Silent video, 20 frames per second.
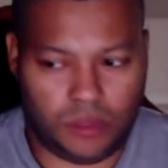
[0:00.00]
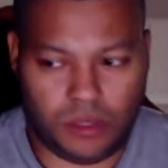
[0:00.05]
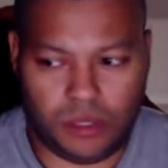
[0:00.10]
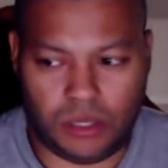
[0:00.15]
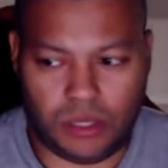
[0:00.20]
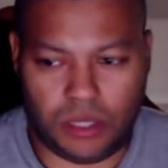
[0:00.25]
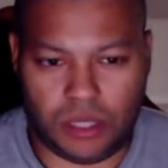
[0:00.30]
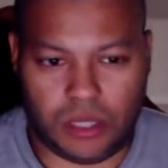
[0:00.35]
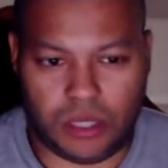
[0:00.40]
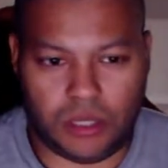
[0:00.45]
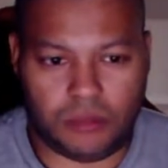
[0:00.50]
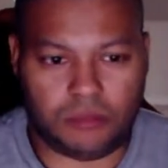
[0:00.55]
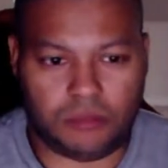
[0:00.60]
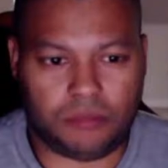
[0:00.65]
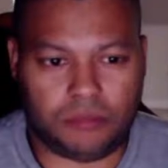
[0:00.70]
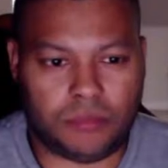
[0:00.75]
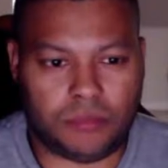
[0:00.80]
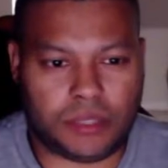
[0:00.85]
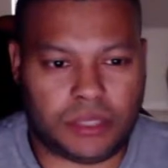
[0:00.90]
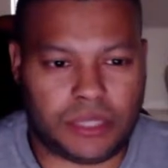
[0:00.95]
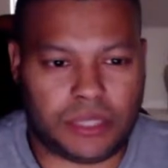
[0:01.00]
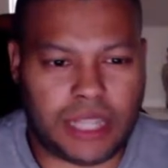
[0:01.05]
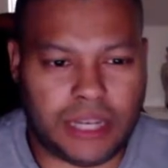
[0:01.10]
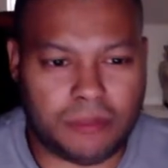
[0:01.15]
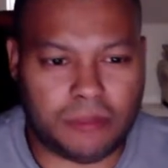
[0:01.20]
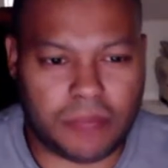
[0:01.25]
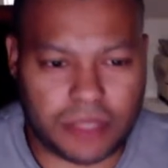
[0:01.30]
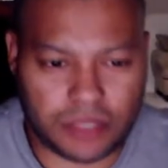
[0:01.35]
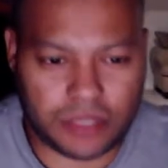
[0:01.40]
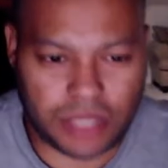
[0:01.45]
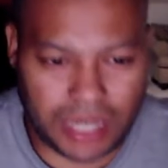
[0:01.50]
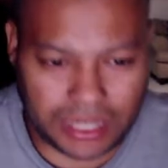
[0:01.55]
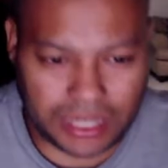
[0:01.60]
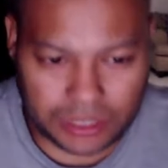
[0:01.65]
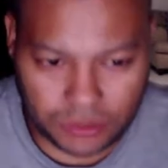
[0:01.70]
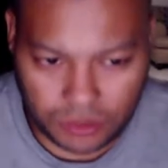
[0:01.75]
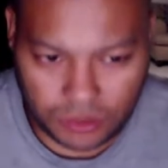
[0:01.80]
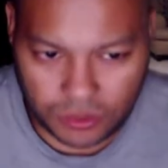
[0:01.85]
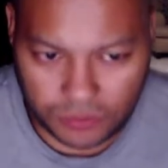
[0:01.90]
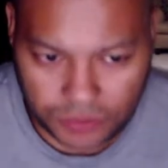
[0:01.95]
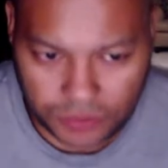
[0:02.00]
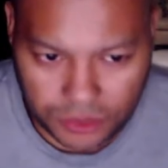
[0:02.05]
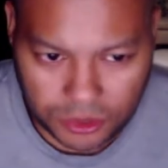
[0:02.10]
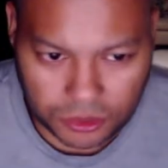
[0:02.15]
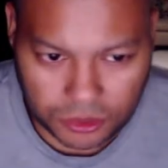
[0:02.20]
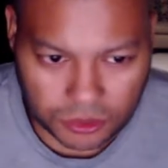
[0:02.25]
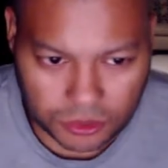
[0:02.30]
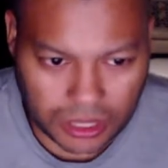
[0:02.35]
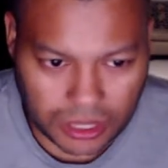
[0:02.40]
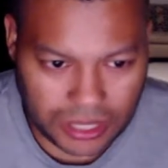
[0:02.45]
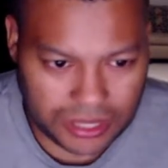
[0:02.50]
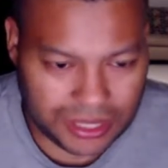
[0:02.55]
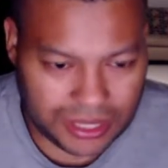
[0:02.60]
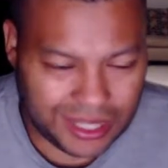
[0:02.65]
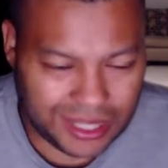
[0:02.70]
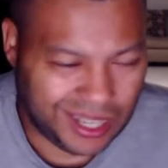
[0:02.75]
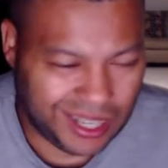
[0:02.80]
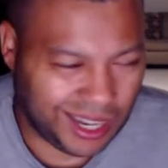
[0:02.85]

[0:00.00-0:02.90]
uh, segment to actually review. Right.